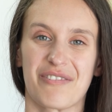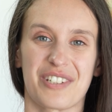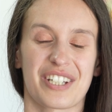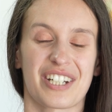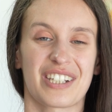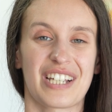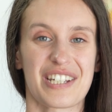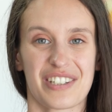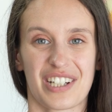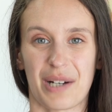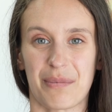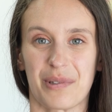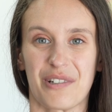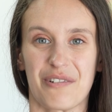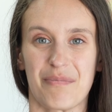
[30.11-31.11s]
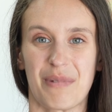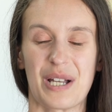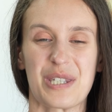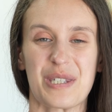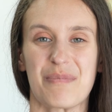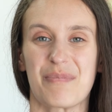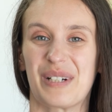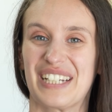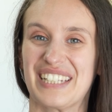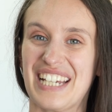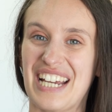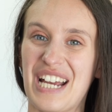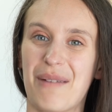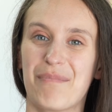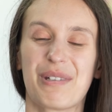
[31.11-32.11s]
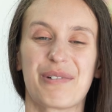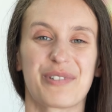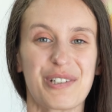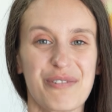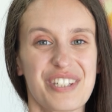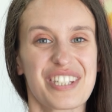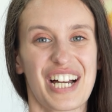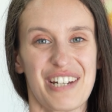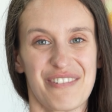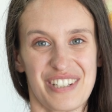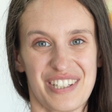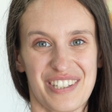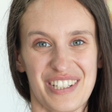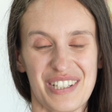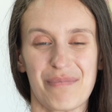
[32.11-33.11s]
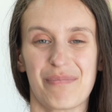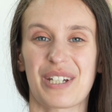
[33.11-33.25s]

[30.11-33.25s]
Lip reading: for the last couple of months. But before we dive into it,